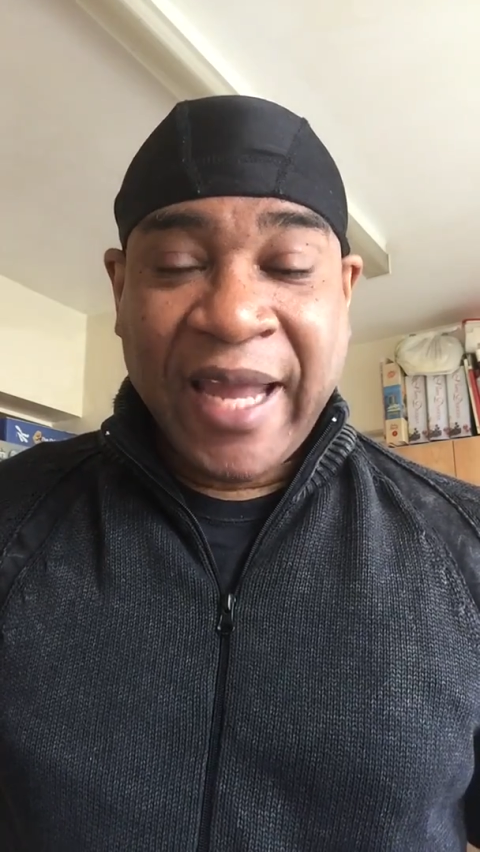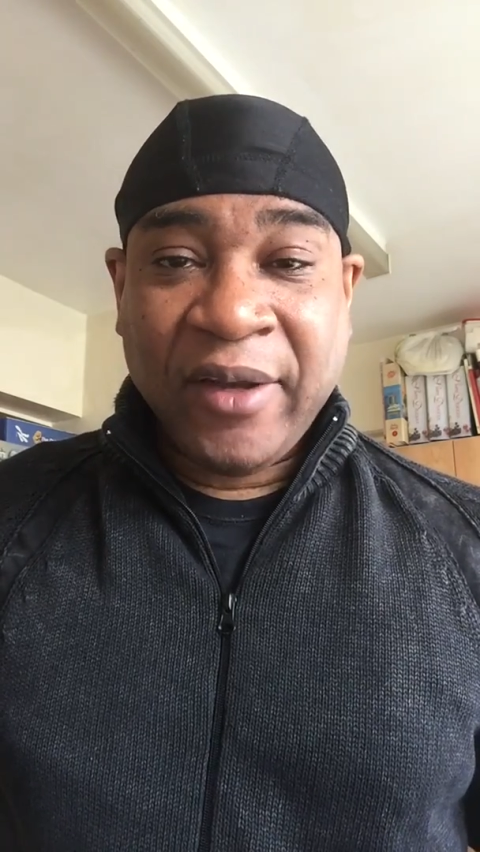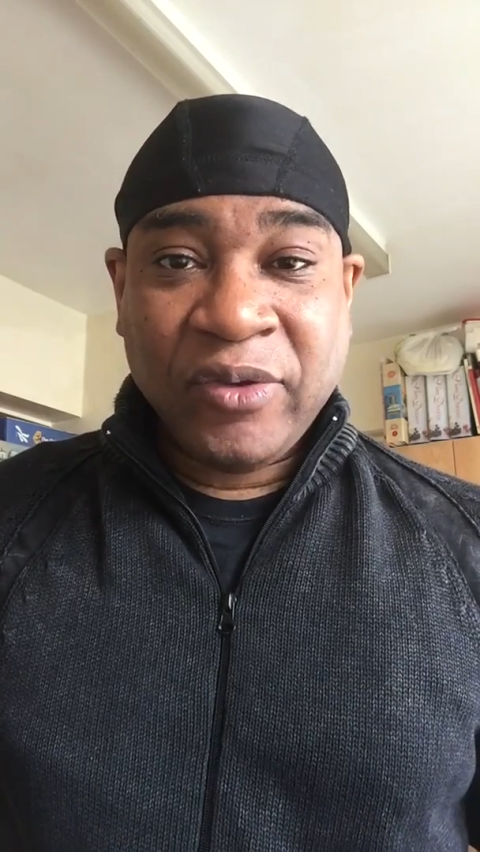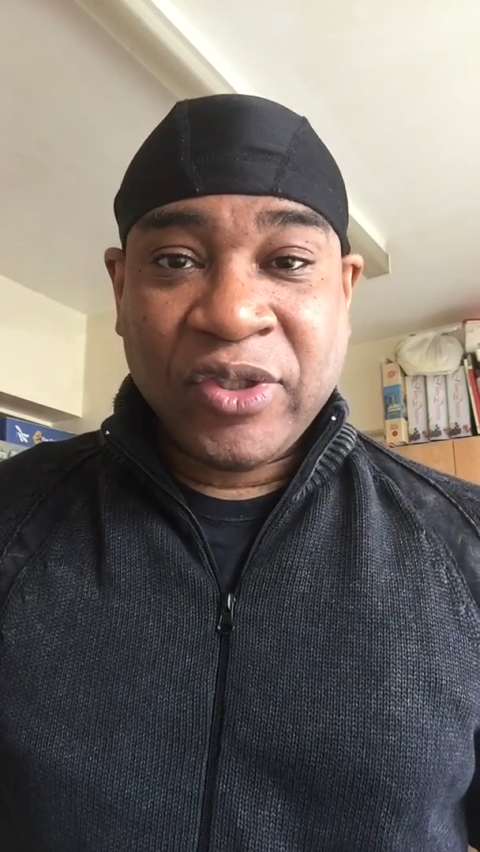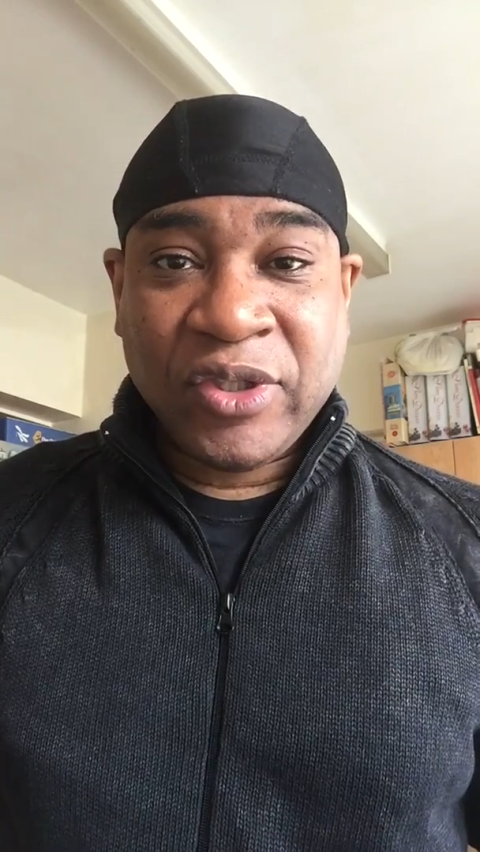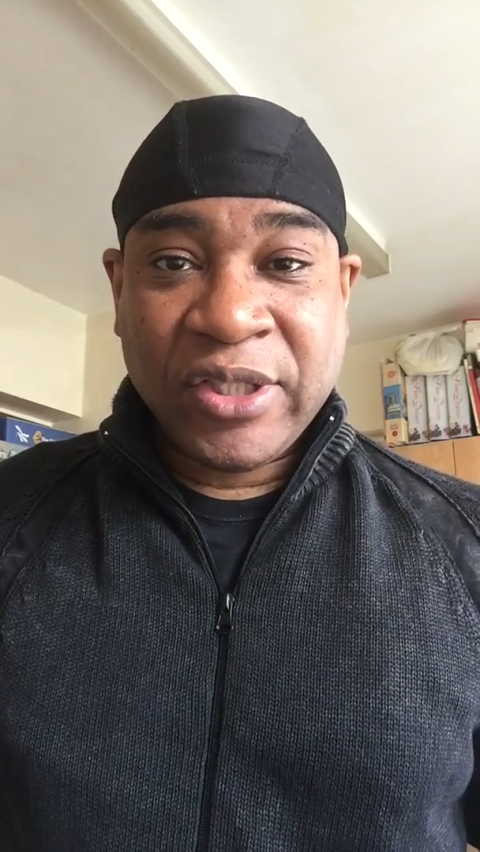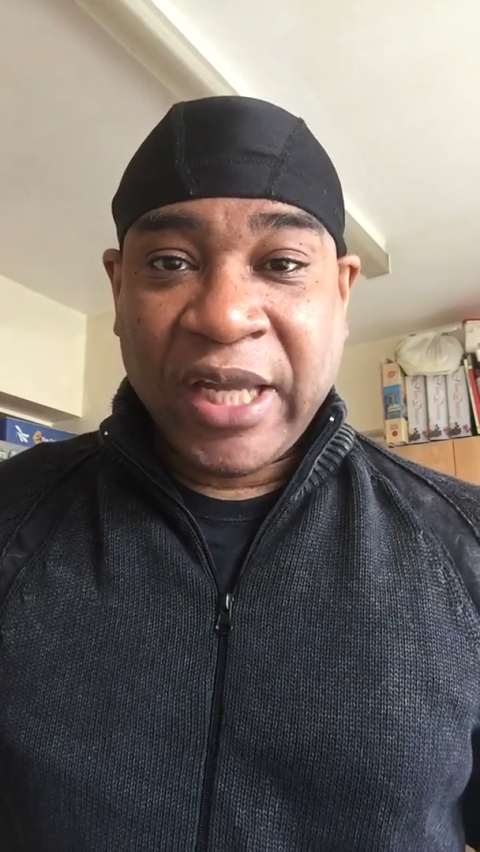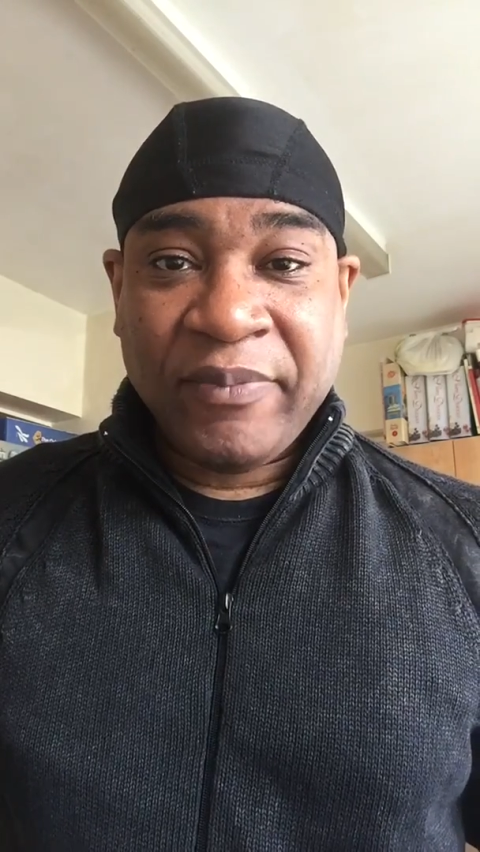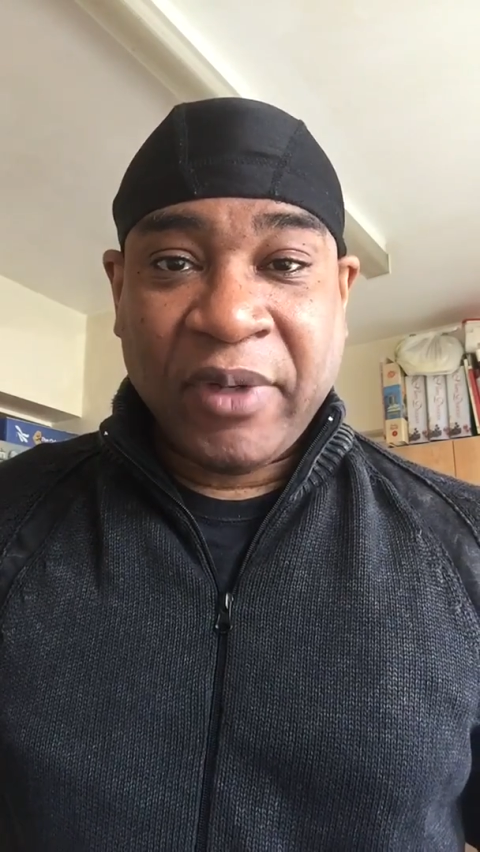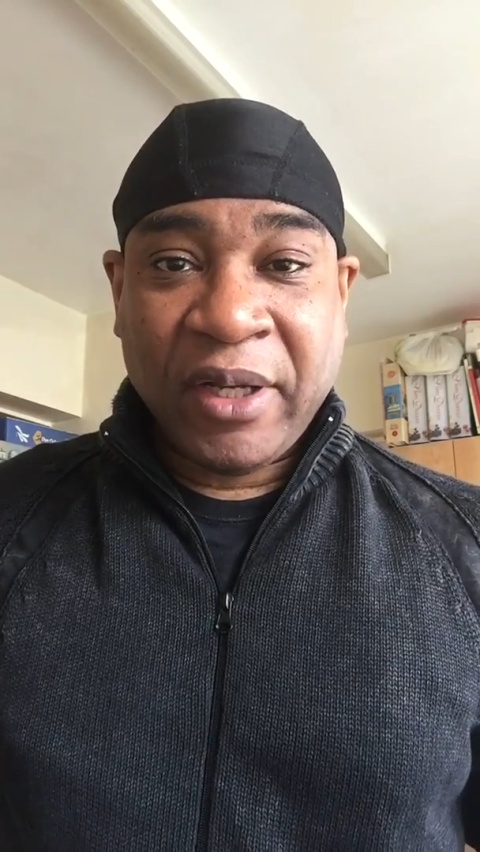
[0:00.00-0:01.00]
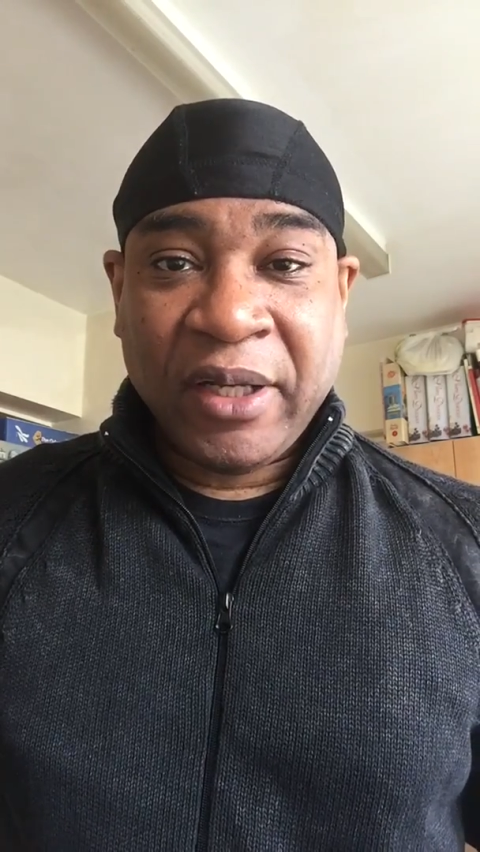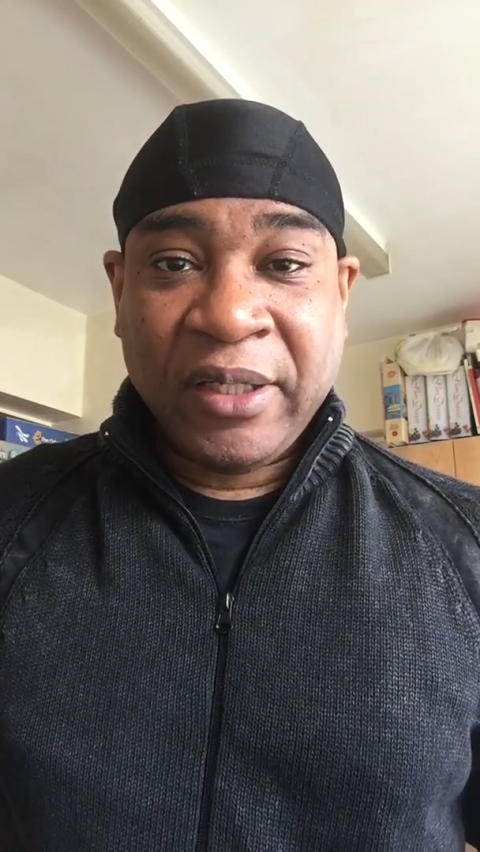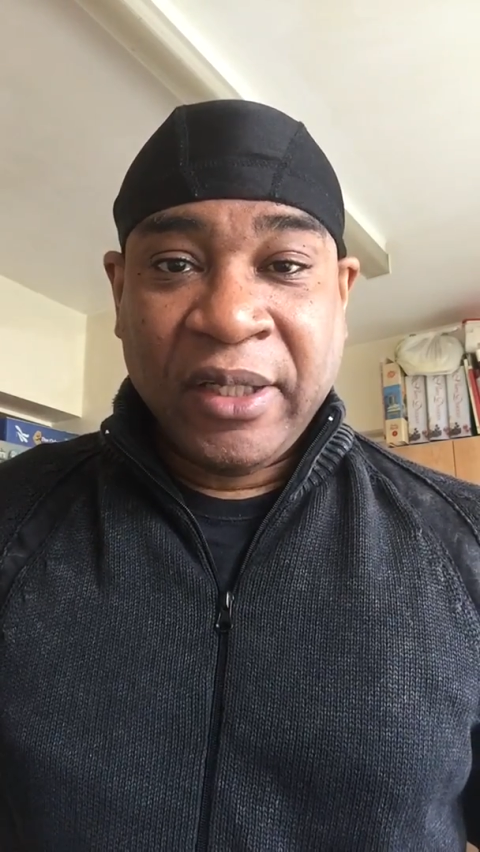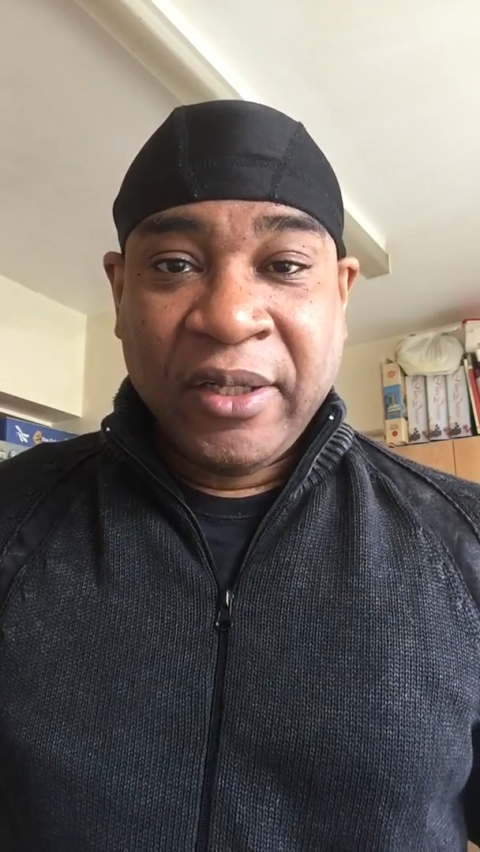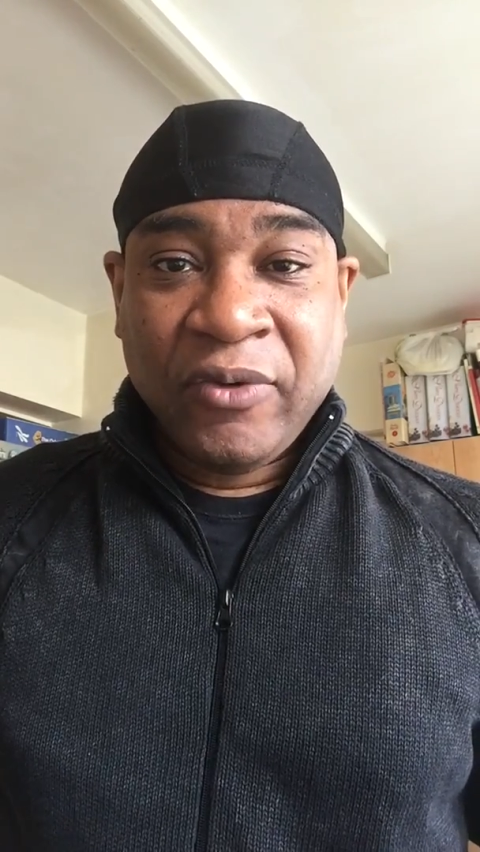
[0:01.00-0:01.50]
out to take my